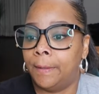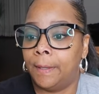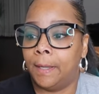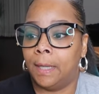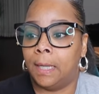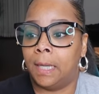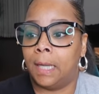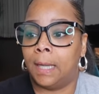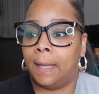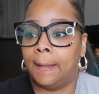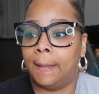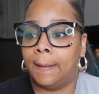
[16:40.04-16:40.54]

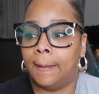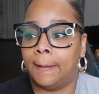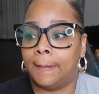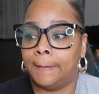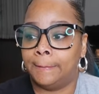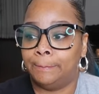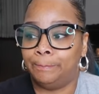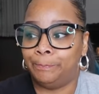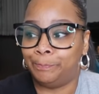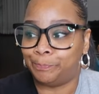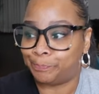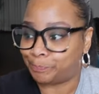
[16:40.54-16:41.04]

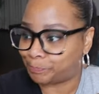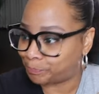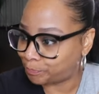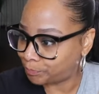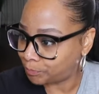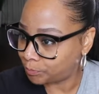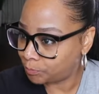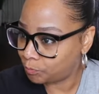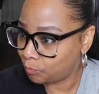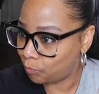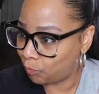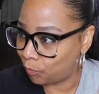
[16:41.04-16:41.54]
Uh
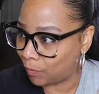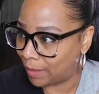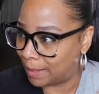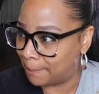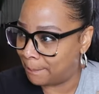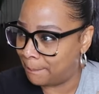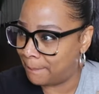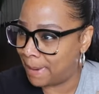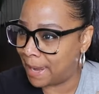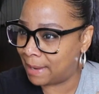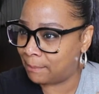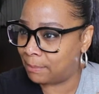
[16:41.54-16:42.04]

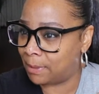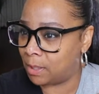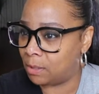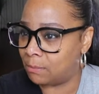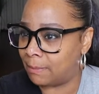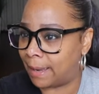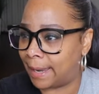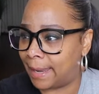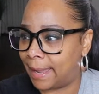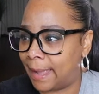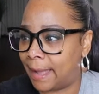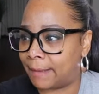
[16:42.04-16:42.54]
maybe you
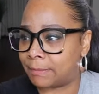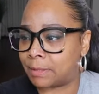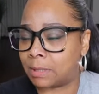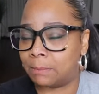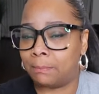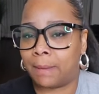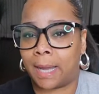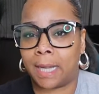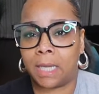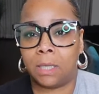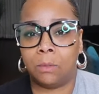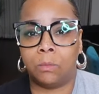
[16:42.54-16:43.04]
might have
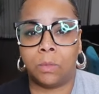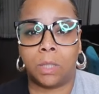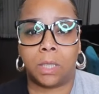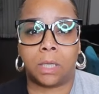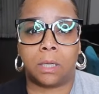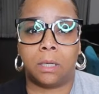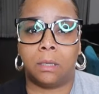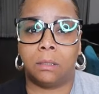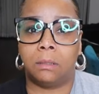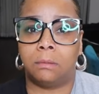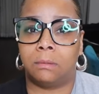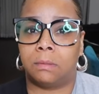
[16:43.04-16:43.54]
somebody
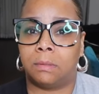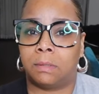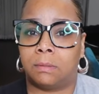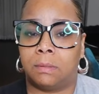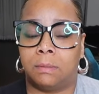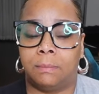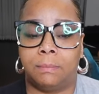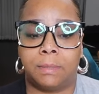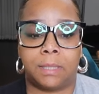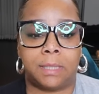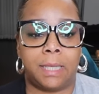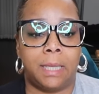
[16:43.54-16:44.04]
with a,
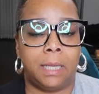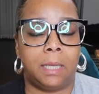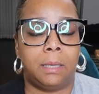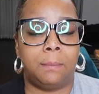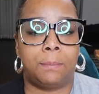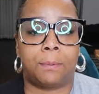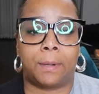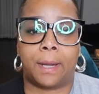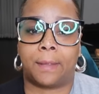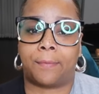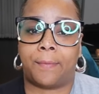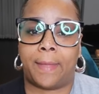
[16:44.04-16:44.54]
some stinky
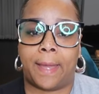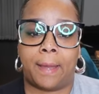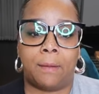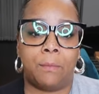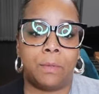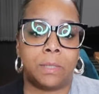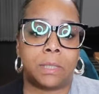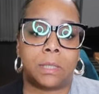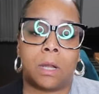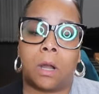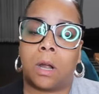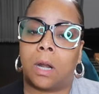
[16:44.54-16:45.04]
breath.
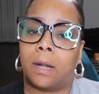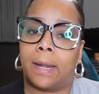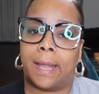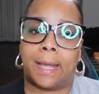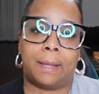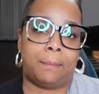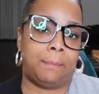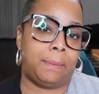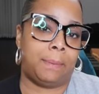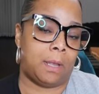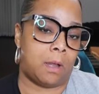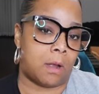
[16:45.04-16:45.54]
That was a hard
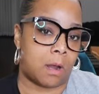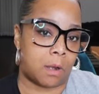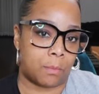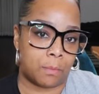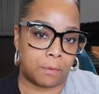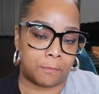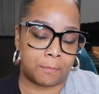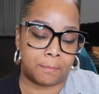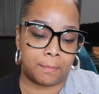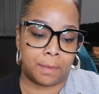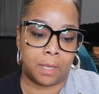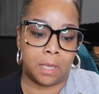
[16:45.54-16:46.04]
that would be a hard
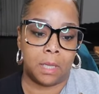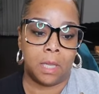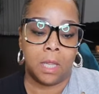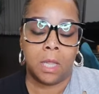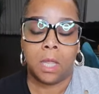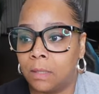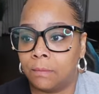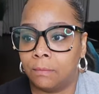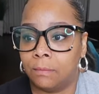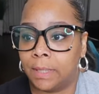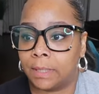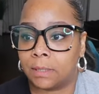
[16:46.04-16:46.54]
one for me.
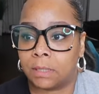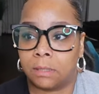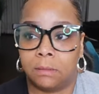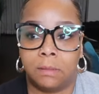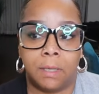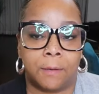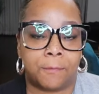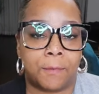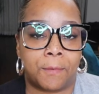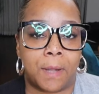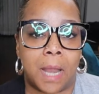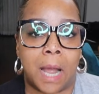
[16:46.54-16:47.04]
There's
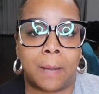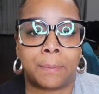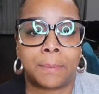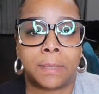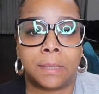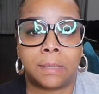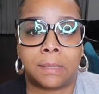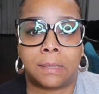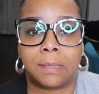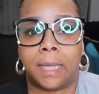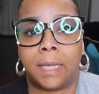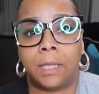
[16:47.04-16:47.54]
different
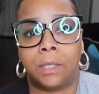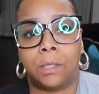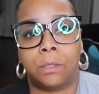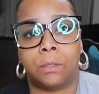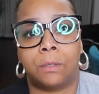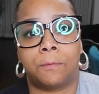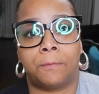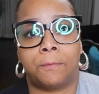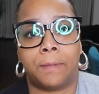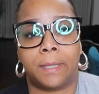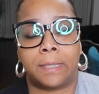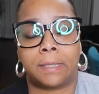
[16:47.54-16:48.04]
options that they can
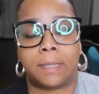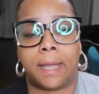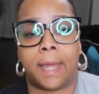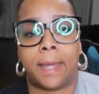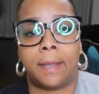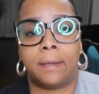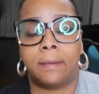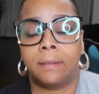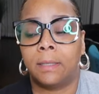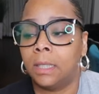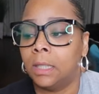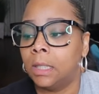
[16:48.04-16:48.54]
do to fix
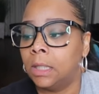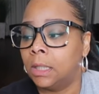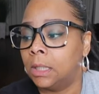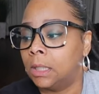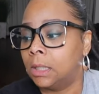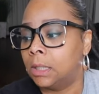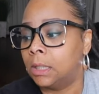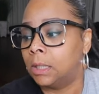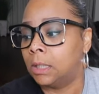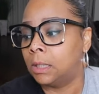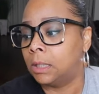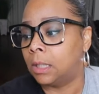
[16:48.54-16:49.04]
that.
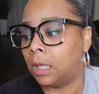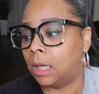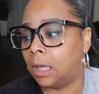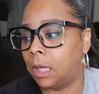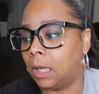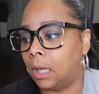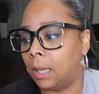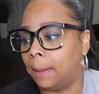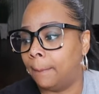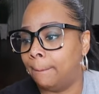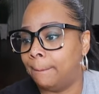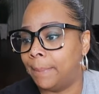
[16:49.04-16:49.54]

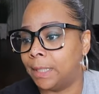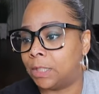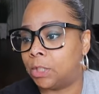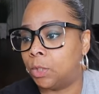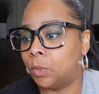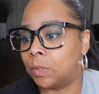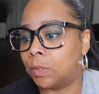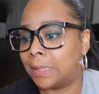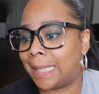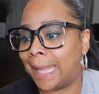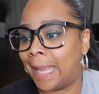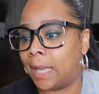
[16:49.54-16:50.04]
Um,
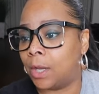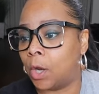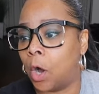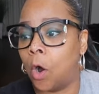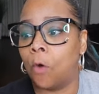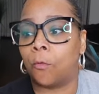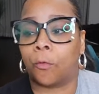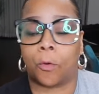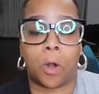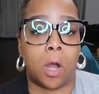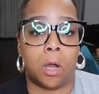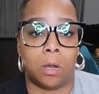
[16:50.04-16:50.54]
but you saying
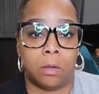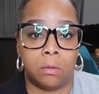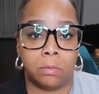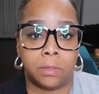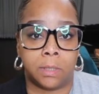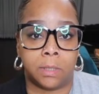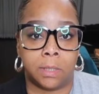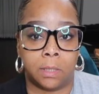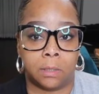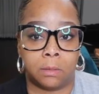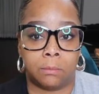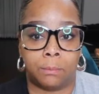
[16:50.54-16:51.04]
overall,
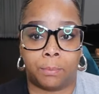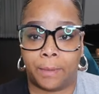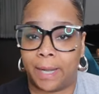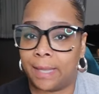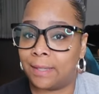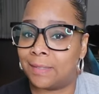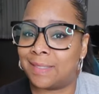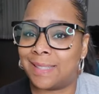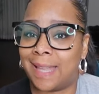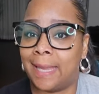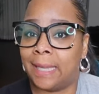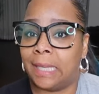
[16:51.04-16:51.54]
so
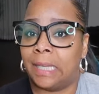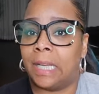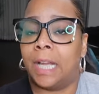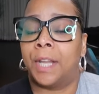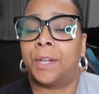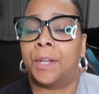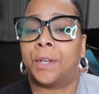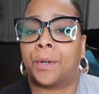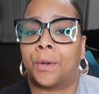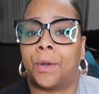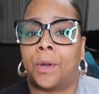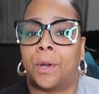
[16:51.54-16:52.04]
breath stinking,
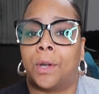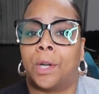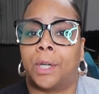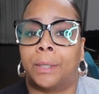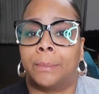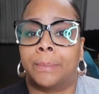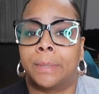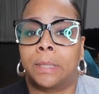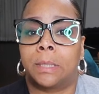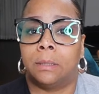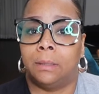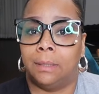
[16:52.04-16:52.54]

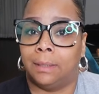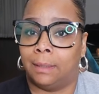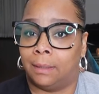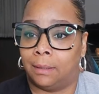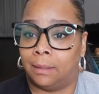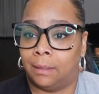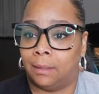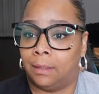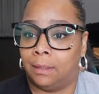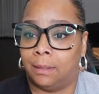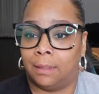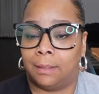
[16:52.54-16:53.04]
underarms, you
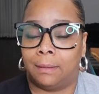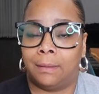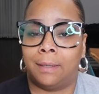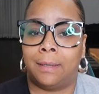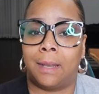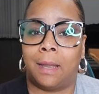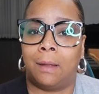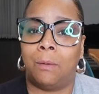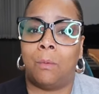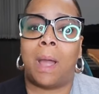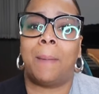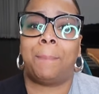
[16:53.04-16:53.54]
you
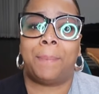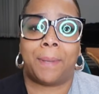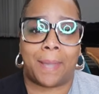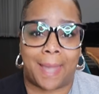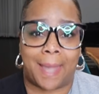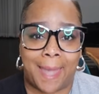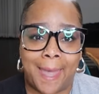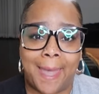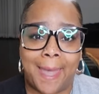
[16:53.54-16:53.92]
don't wipe your